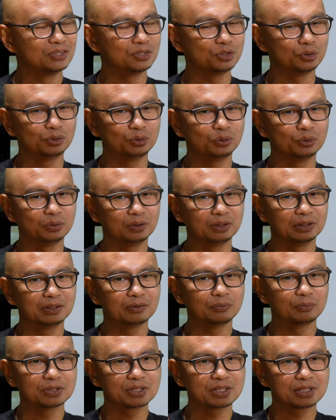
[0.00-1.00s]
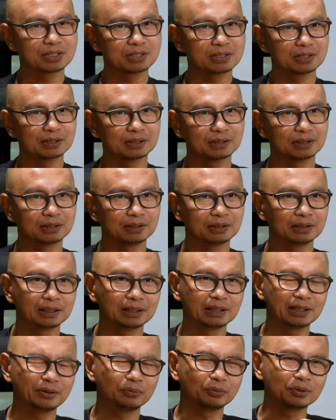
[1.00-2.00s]
So there was, uh, I
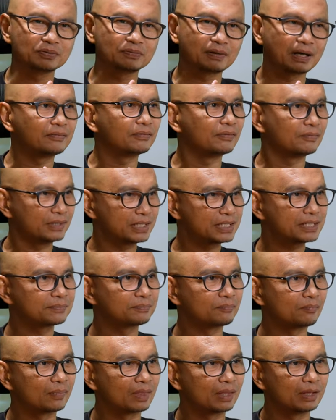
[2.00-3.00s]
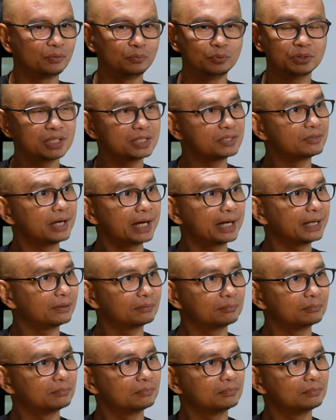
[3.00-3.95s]
think it was five of us. We just read.